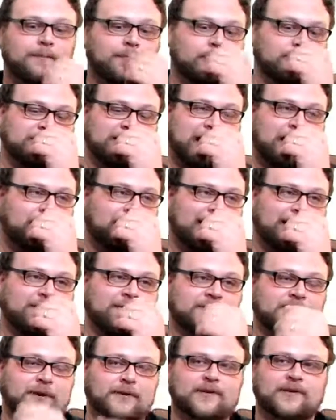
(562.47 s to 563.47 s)
to push Howlpack
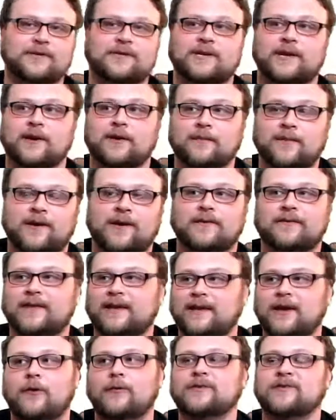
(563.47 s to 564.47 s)
Resurgence here because
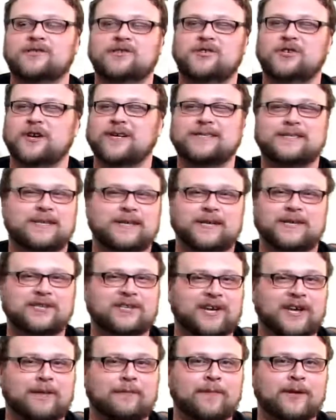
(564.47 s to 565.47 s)
they know it's just an
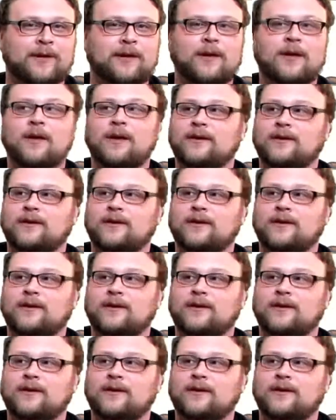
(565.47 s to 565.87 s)
enchantment.